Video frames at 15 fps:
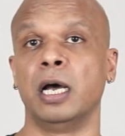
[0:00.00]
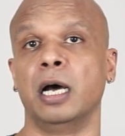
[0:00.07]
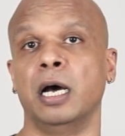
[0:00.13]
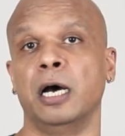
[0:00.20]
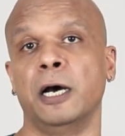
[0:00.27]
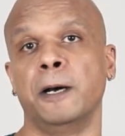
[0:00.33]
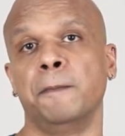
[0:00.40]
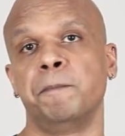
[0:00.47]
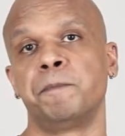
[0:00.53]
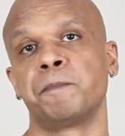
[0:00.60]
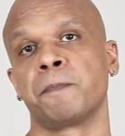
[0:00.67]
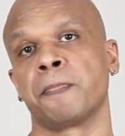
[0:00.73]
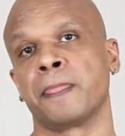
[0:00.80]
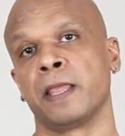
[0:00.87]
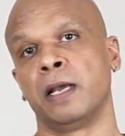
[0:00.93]

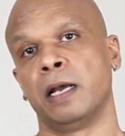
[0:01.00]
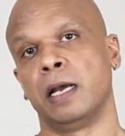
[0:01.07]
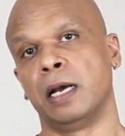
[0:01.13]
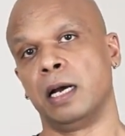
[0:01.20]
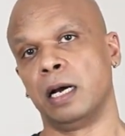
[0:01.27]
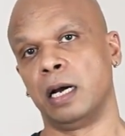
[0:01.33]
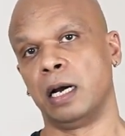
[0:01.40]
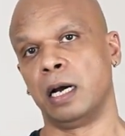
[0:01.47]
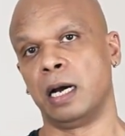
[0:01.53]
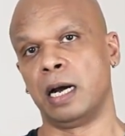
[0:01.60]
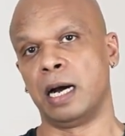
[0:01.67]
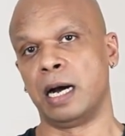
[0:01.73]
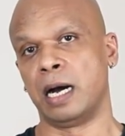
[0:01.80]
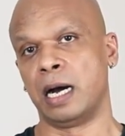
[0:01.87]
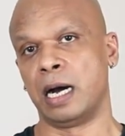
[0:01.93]

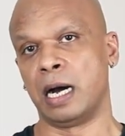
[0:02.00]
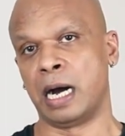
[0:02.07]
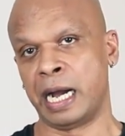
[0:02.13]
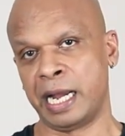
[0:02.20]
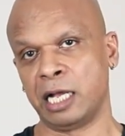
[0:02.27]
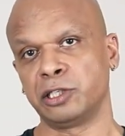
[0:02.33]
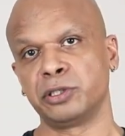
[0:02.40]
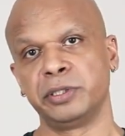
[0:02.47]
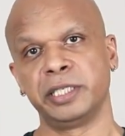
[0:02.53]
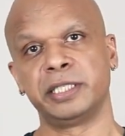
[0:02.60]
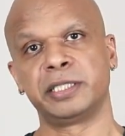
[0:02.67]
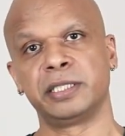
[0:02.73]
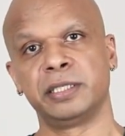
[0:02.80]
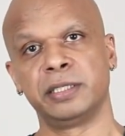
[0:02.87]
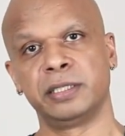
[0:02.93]
I also did